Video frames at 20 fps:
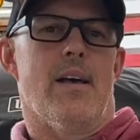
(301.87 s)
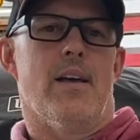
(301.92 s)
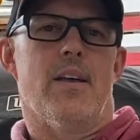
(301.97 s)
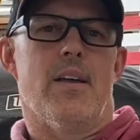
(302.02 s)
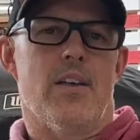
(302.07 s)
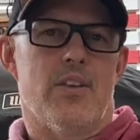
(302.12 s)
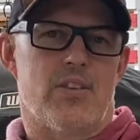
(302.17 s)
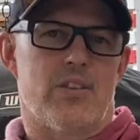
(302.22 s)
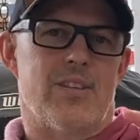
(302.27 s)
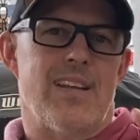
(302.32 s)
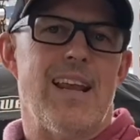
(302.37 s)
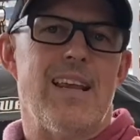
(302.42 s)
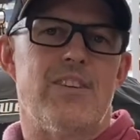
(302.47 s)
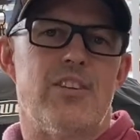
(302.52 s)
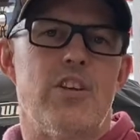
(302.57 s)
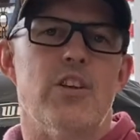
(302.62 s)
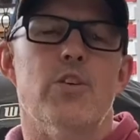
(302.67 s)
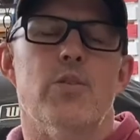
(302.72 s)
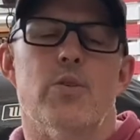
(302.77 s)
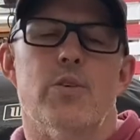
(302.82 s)
Stay
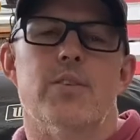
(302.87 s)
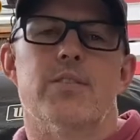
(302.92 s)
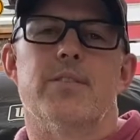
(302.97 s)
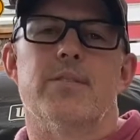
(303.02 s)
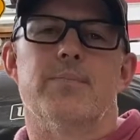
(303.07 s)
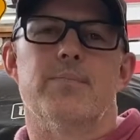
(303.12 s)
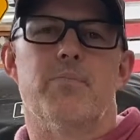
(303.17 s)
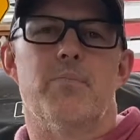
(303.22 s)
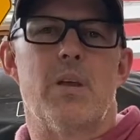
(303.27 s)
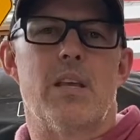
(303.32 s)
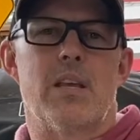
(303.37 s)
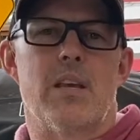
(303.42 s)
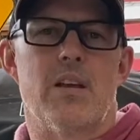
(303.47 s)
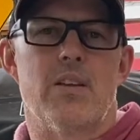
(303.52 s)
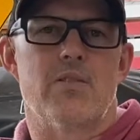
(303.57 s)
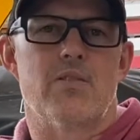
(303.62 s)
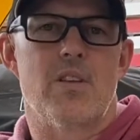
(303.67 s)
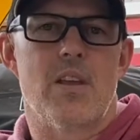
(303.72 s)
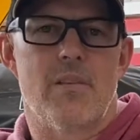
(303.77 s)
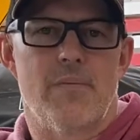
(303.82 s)
tuned,
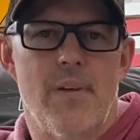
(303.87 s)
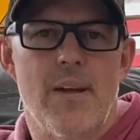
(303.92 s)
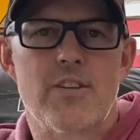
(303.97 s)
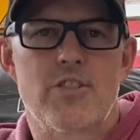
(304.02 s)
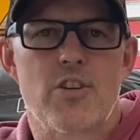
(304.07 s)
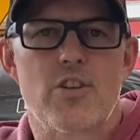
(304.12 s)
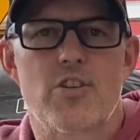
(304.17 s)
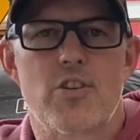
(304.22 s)
because the adventures